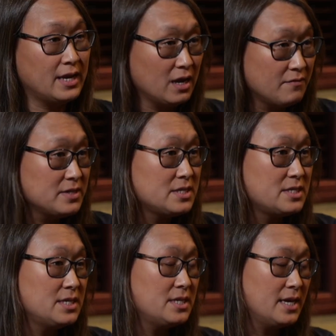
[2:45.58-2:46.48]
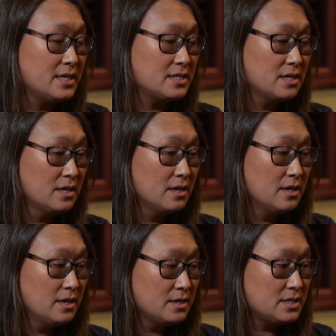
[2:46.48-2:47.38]
I often see that
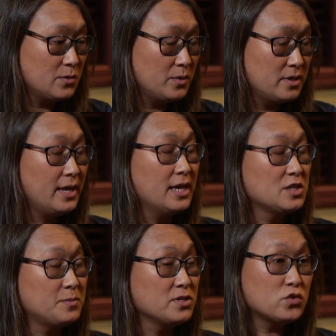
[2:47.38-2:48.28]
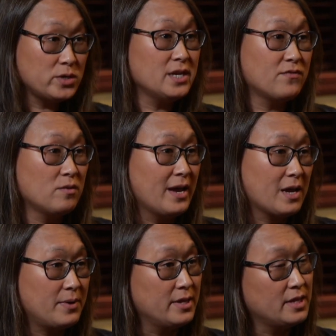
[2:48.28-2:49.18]
someone has been treated for back
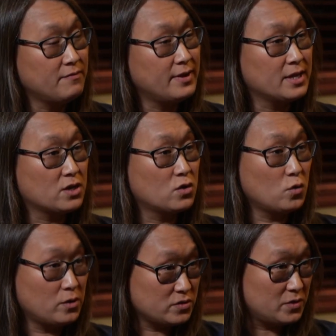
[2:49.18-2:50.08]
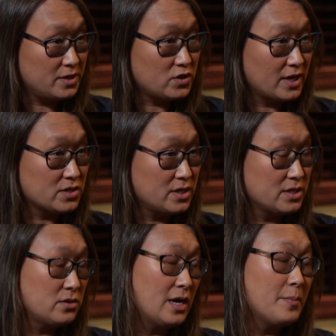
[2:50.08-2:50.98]
pain. They've had cortisone
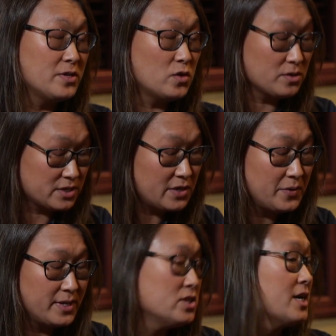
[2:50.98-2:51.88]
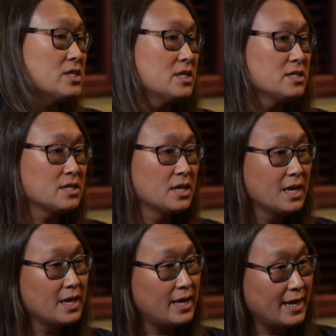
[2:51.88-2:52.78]
injections or epidural steroid injections
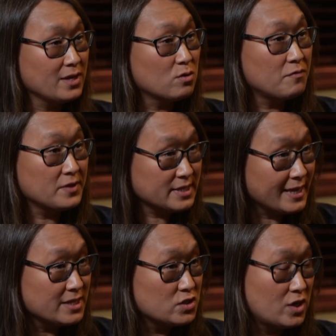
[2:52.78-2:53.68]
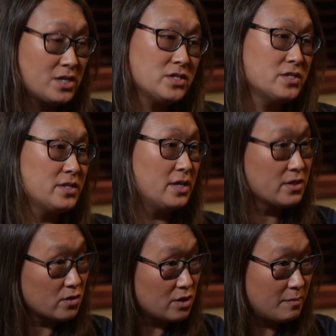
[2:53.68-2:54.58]
and or facet injections in
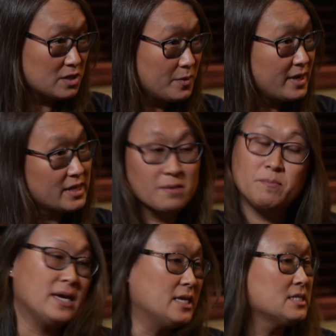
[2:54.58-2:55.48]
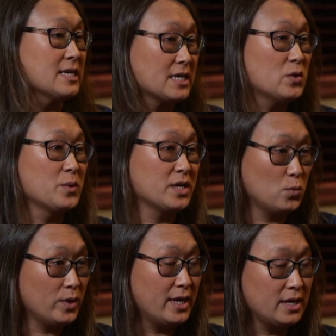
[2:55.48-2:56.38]
their lumbar spine. That pain's not going
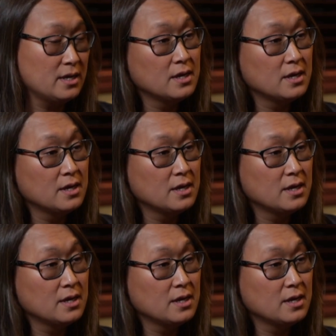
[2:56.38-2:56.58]
away.